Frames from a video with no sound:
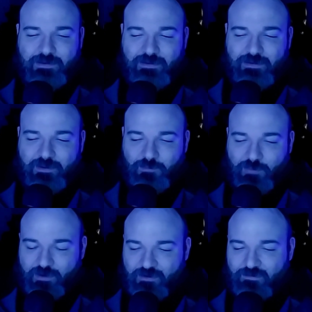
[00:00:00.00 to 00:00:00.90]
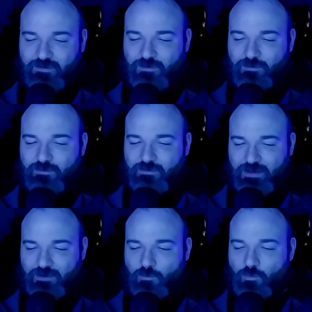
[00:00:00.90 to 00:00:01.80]
I'm proud of you,
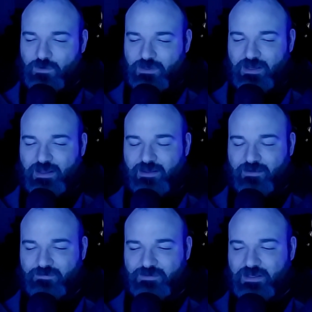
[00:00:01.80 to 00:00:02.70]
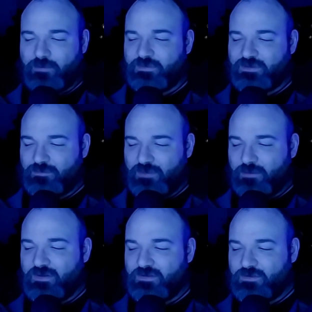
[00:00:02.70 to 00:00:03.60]
like 1.5 times,
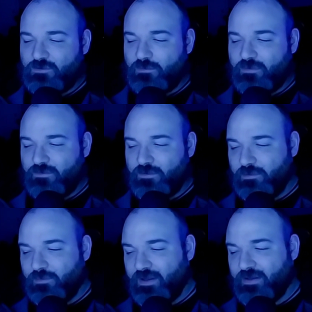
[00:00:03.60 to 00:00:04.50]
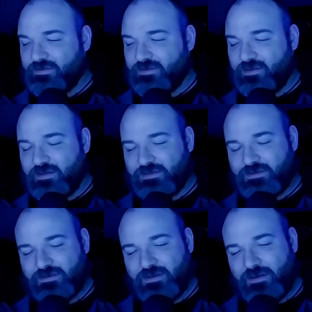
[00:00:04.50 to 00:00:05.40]
maybe 2, before he passed, and that's
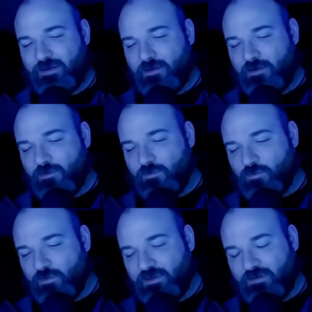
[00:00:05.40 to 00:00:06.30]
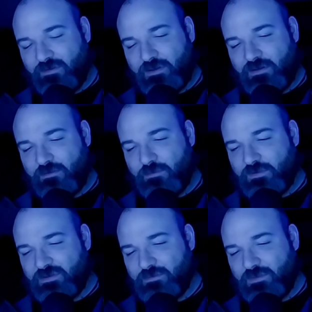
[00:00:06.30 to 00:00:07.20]
really valuable
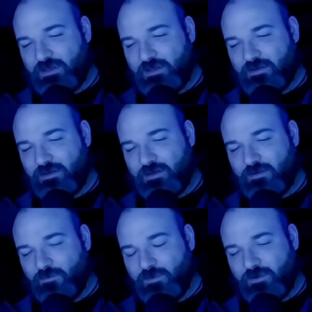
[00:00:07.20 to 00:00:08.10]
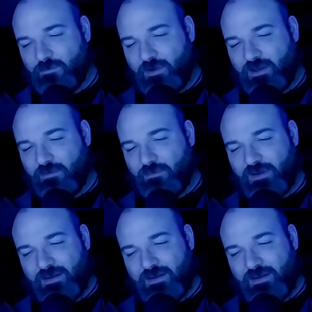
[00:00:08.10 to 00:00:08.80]
to me in a weird way, but